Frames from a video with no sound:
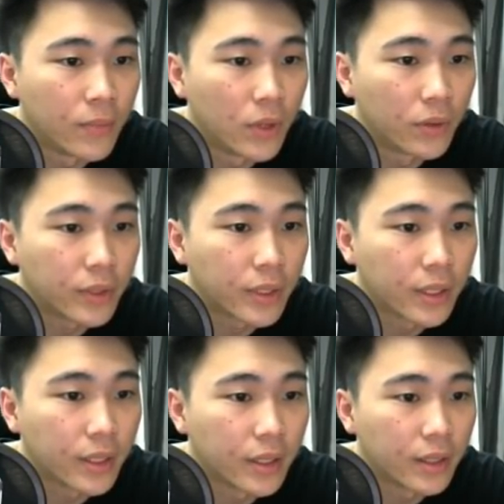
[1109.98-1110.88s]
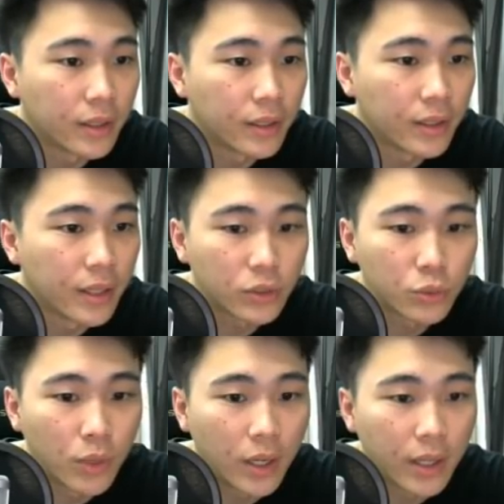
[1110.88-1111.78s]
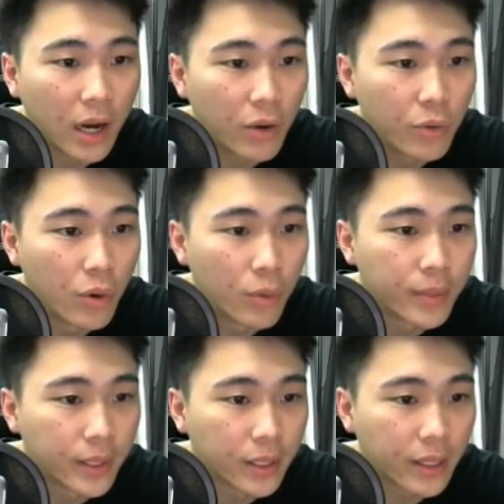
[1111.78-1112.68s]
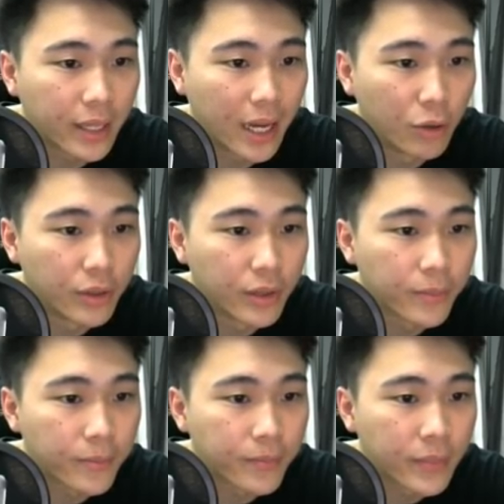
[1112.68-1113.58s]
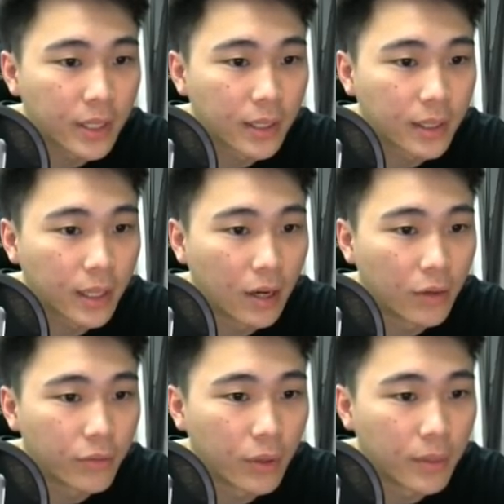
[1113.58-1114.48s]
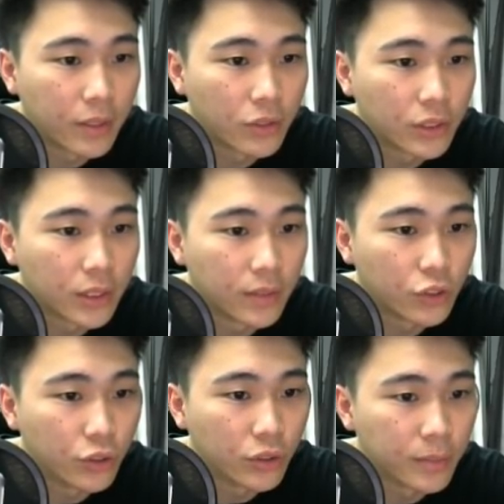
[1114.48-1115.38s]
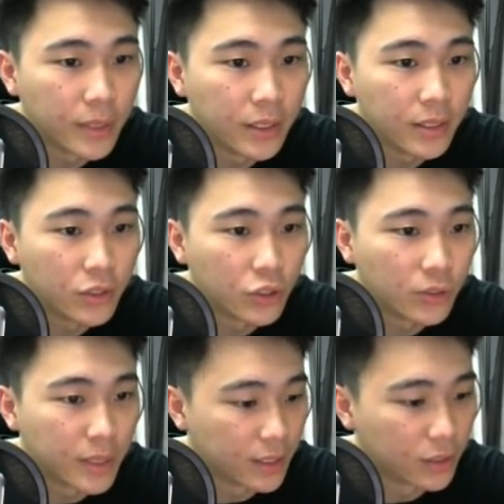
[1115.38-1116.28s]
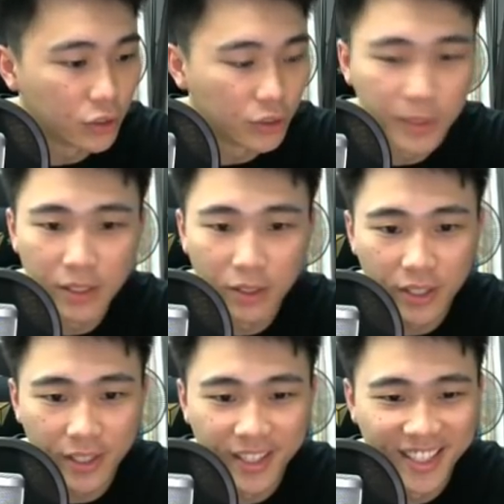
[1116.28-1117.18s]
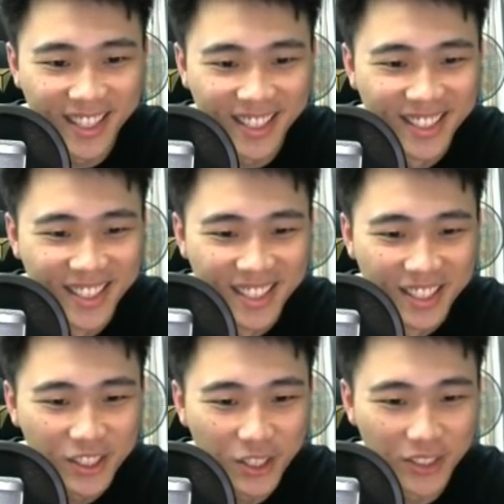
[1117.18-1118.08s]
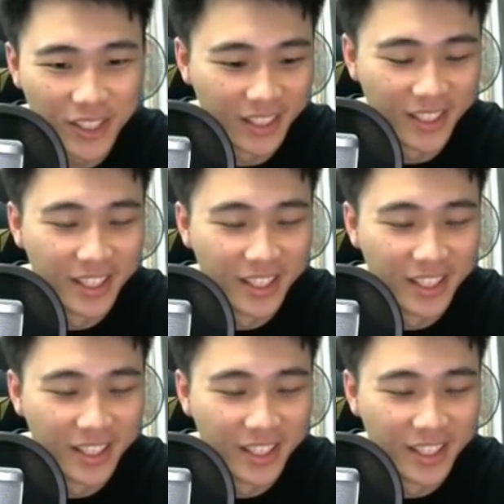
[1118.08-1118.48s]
Okay. Next one, I will pick Cloud. Cloud from English server. Choose me. Okay. Chosen.